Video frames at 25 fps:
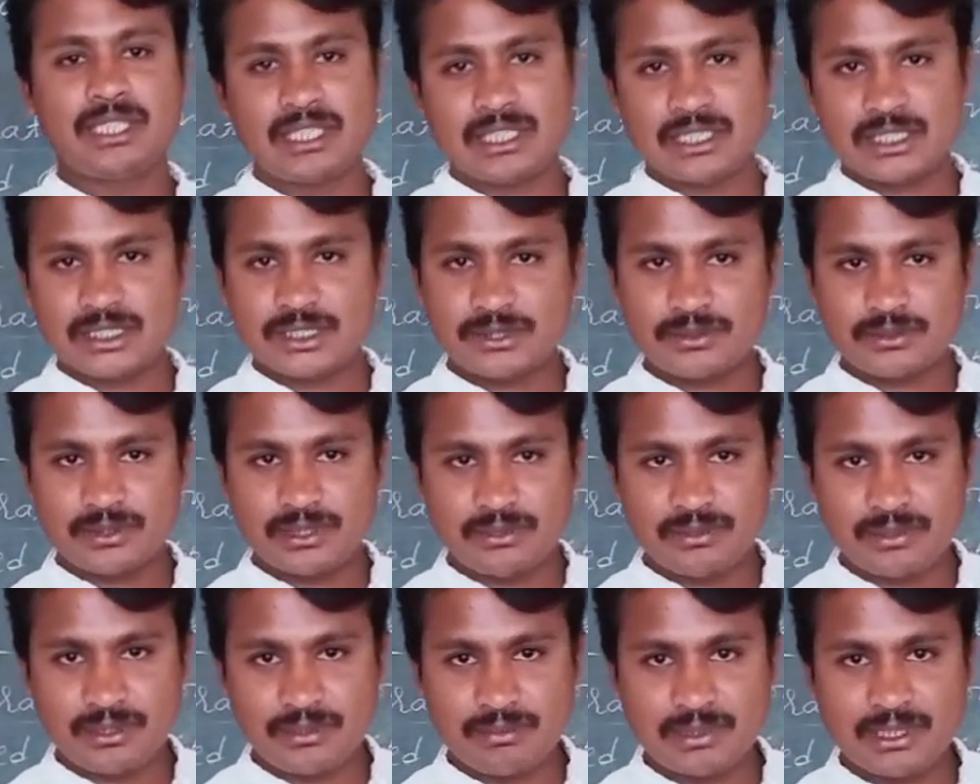Understood
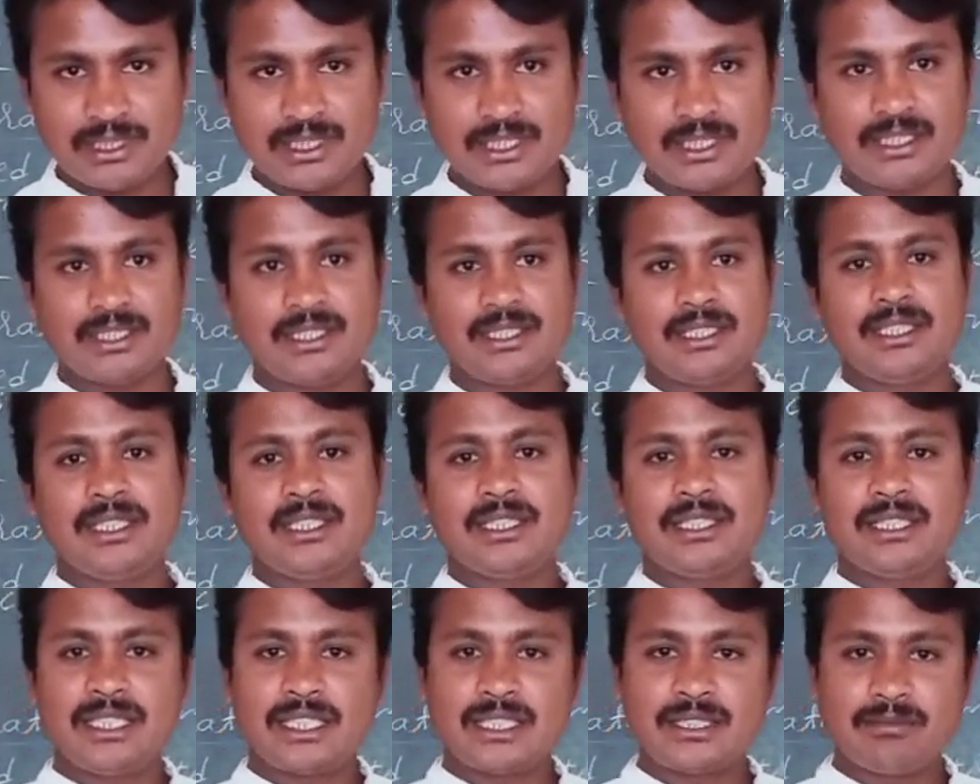
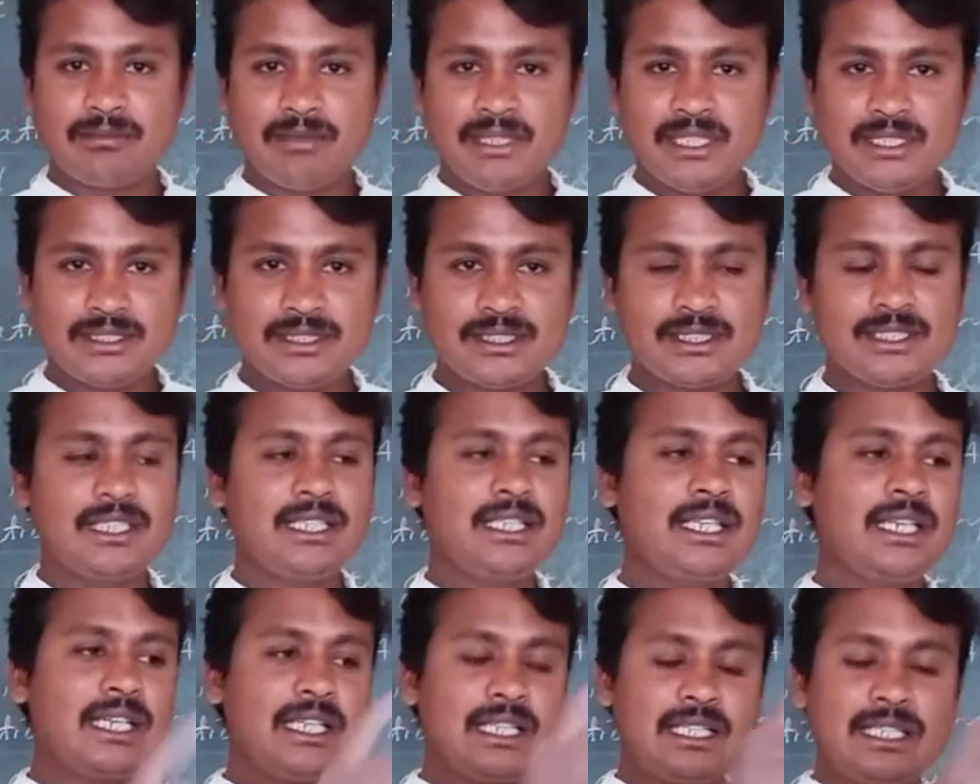everybody? That
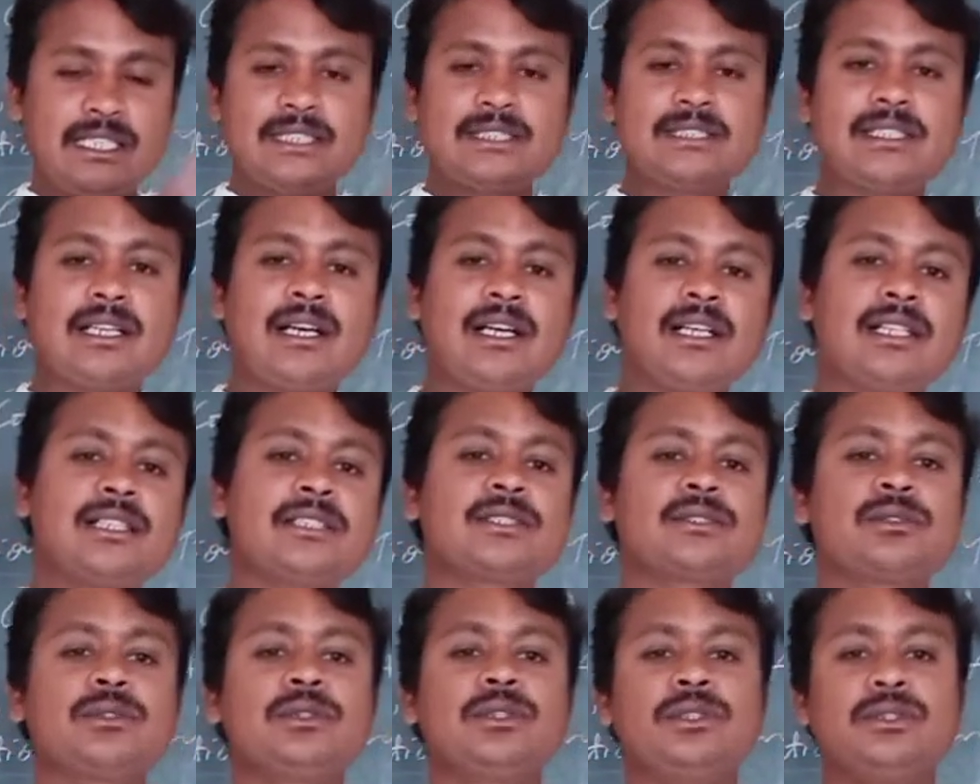means it is
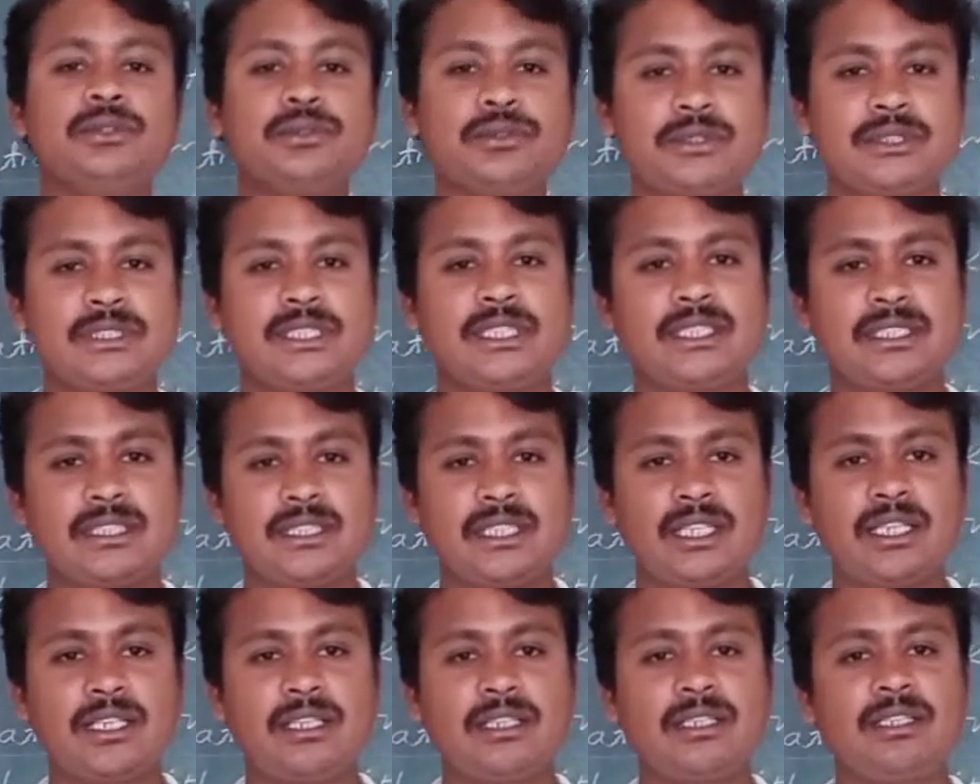also using
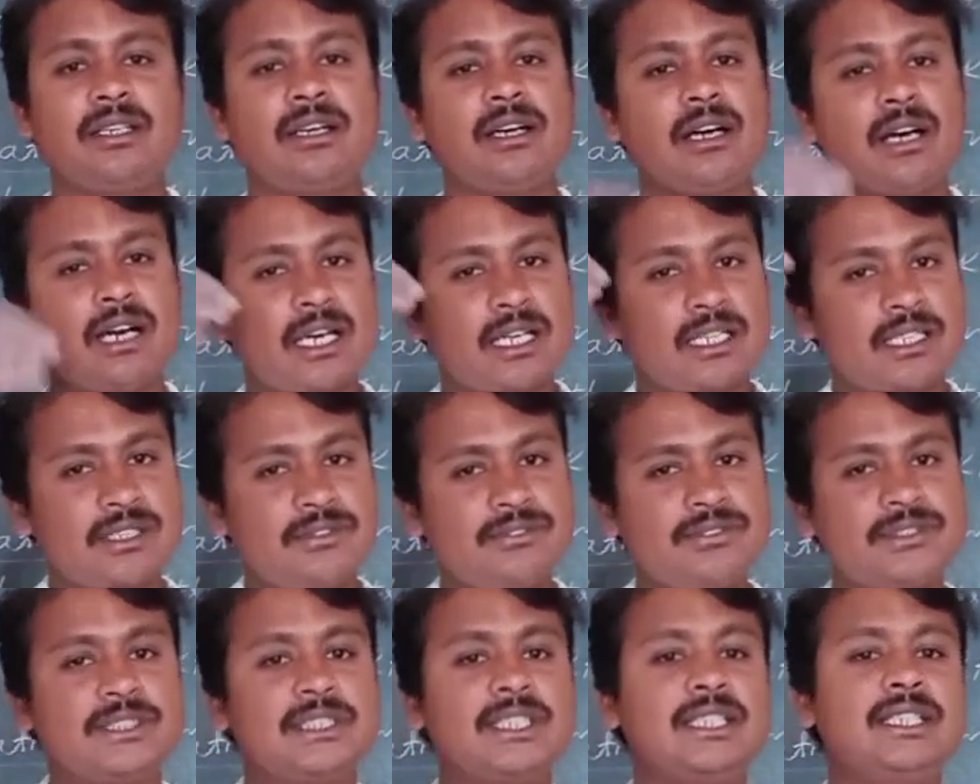the
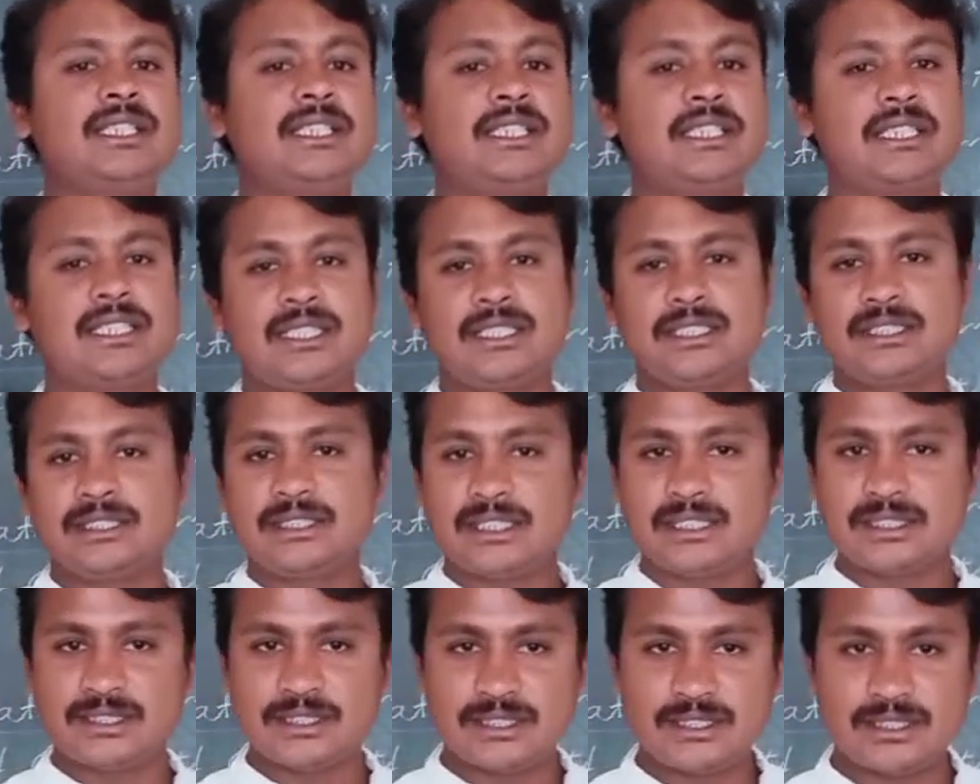artificial
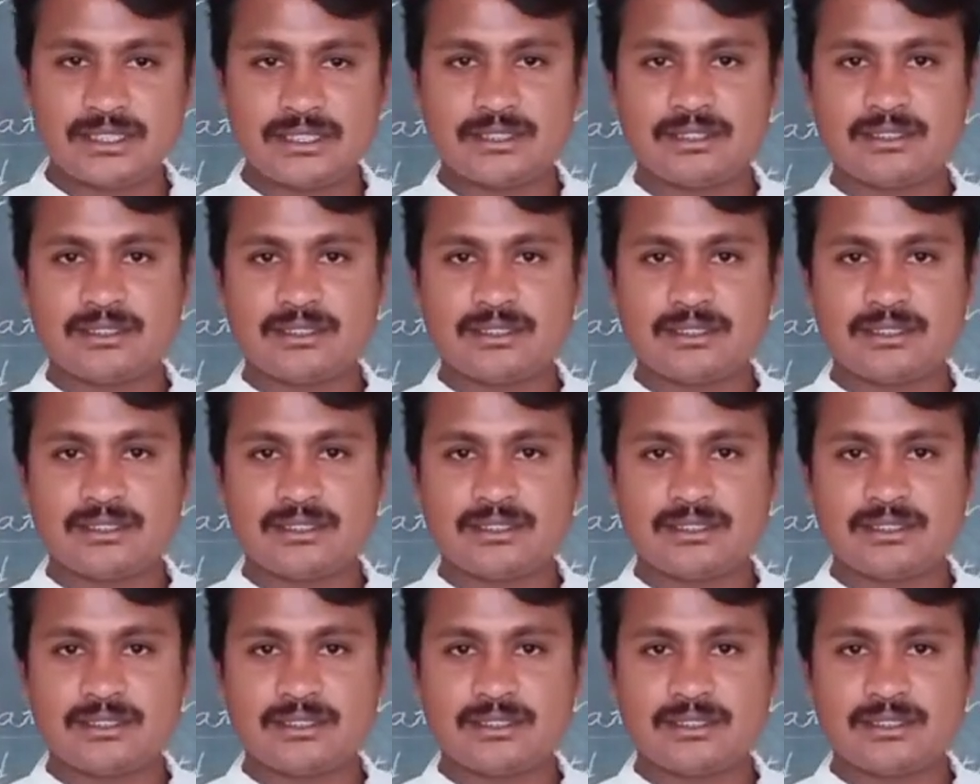intelligence.